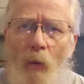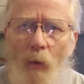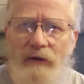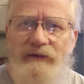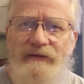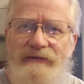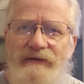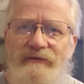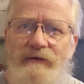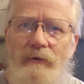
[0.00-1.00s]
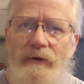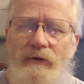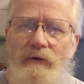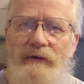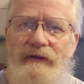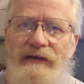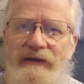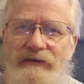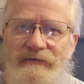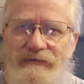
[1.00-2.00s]
One of the things going on
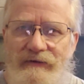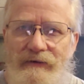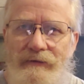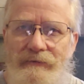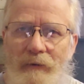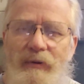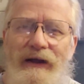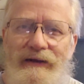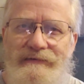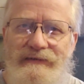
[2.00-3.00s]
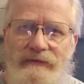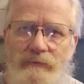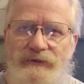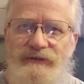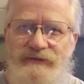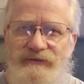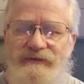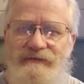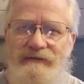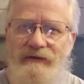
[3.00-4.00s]
is apraxia, which is
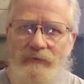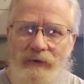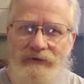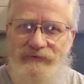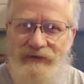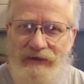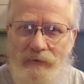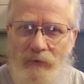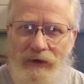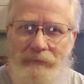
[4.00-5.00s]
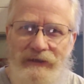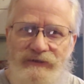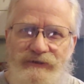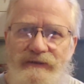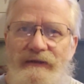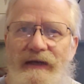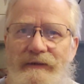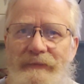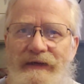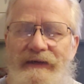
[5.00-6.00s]
just another way of saying what I mentioned at
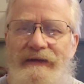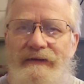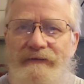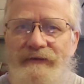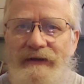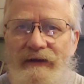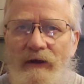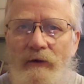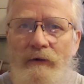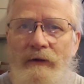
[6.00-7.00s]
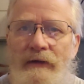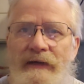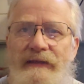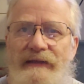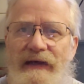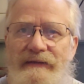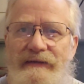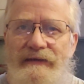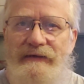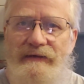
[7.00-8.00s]
the beginning of the video, that
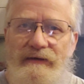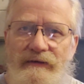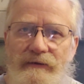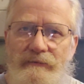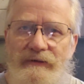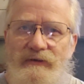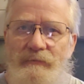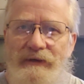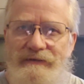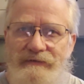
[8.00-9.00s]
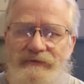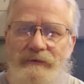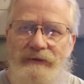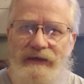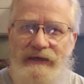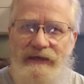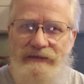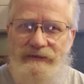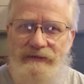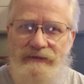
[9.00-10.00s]
the expressive
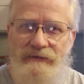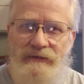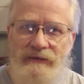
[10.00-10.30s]
communication